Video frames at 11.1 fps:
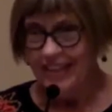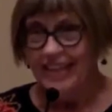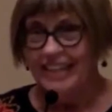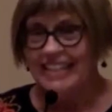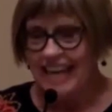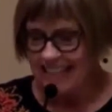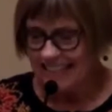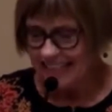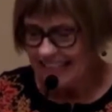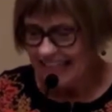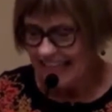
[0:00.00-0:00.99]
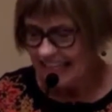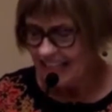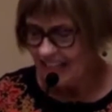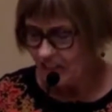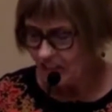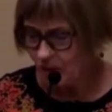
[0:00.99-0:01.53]
Yes, the days are
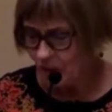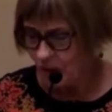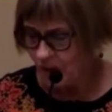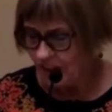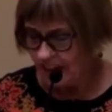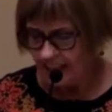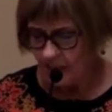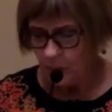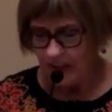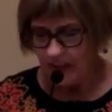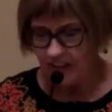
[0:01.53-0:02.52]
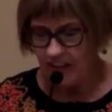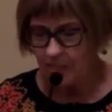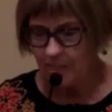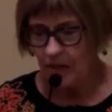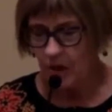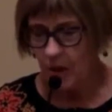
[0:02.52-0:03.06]
short and the weather can be
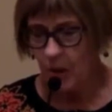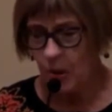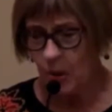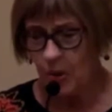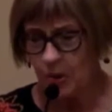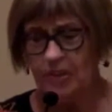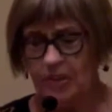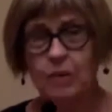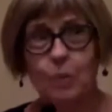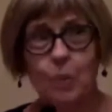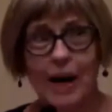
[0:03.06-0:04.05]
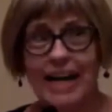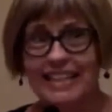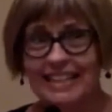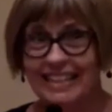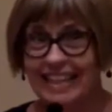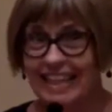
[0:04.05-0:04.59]
cold, wet,
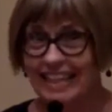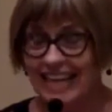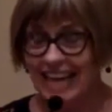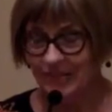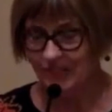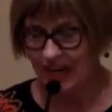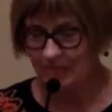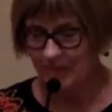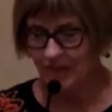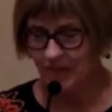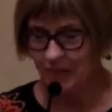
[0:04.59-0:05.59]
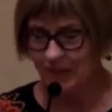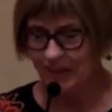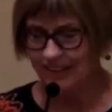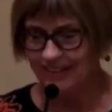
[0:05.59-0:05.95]
and downright miserable.